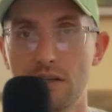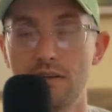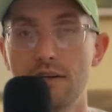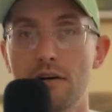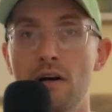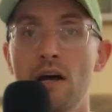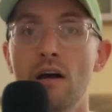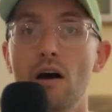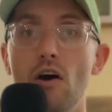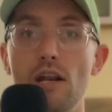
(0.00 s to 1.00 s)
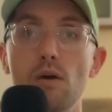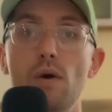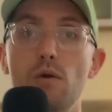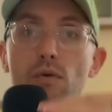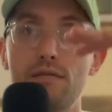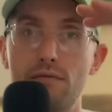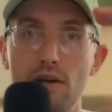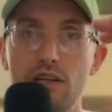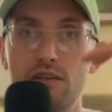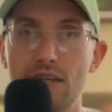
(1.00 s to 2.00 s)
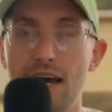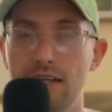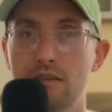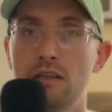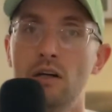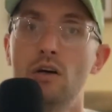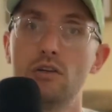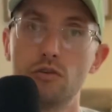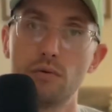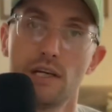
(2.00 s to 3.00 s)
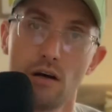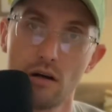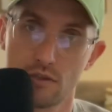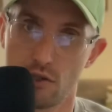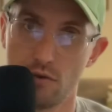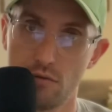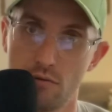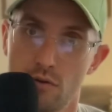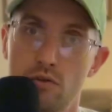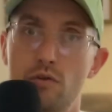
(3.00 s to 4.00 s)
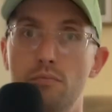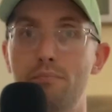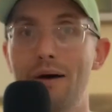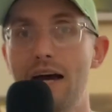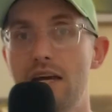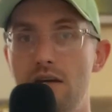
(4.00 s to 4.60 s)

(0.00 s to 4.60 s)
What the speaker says: tier, only when we've reached that do we ask you to pay